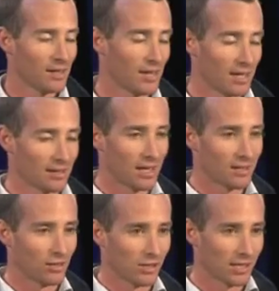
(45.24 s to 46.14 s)

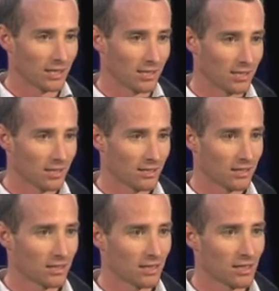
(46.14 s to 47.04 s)
that New Zealand
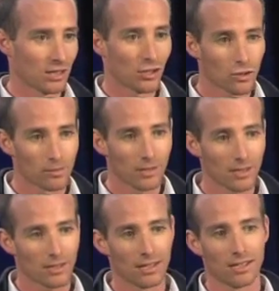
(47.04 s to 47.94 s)

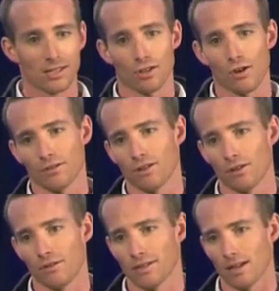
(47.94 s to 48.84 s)
consumes is off
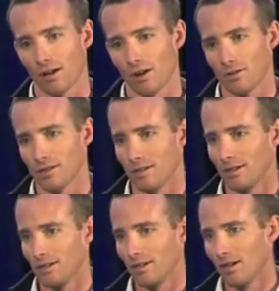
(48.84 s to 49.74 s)
servers that are
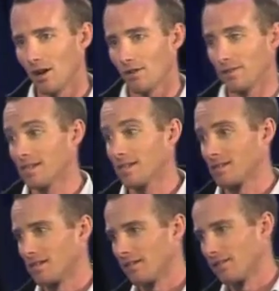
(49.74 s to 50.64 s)
hosted
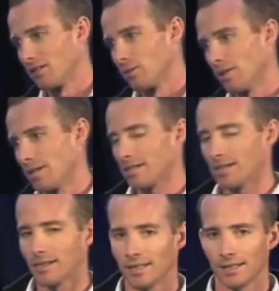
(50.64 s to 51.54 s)
overseas and in the US.
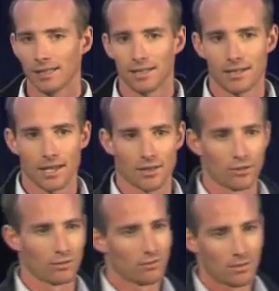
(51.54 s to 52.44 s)
The
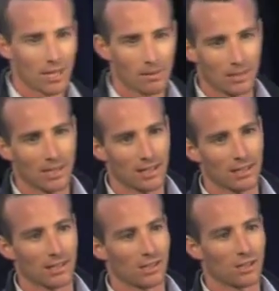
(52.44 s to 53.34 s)
other
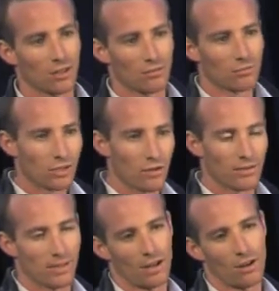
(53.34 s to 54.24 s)
10% is, you know,
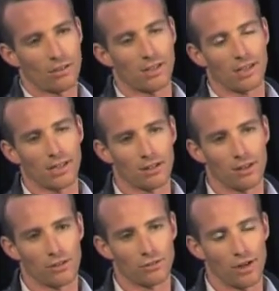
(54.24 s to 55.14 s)
servers that are hosted here,
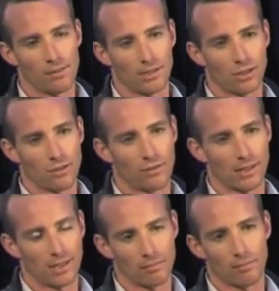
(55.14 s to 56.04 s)
like the TradeMe
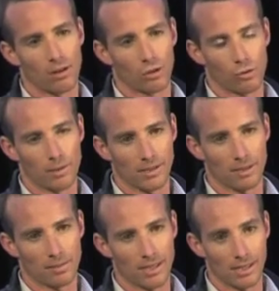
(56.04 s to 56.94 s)
servers and local bits
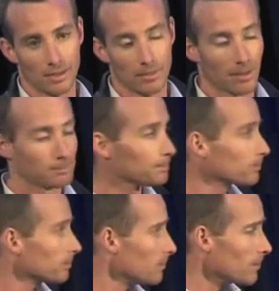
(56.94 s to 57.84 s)
and pieces. But
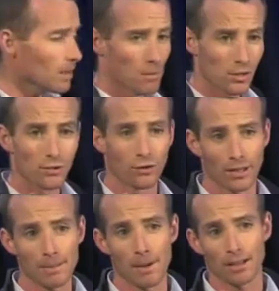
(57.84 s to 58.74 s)
most of
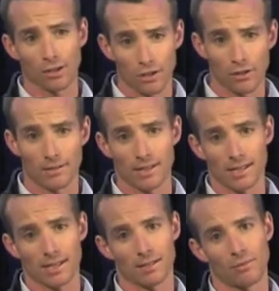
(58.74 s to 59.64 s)
your email goes
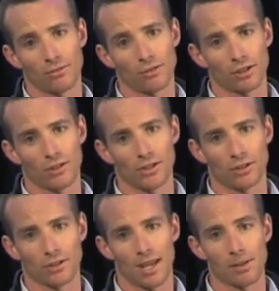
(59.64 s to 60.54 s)
overseas before it goes to
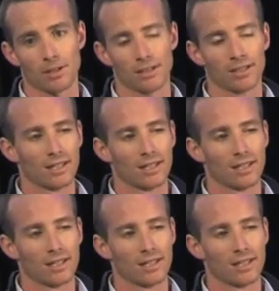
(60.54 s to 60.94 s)
your neighbour,